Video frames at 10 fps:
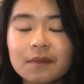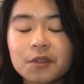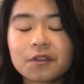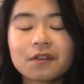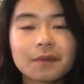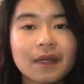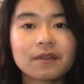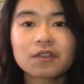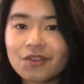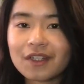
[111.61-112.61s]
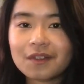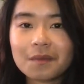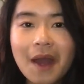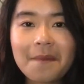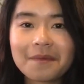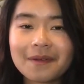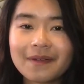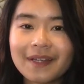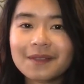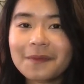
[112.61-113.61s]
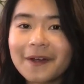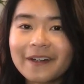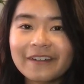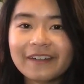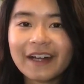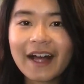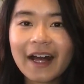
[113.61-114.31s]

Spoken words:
I'm sure you'll be able to dress them up as well,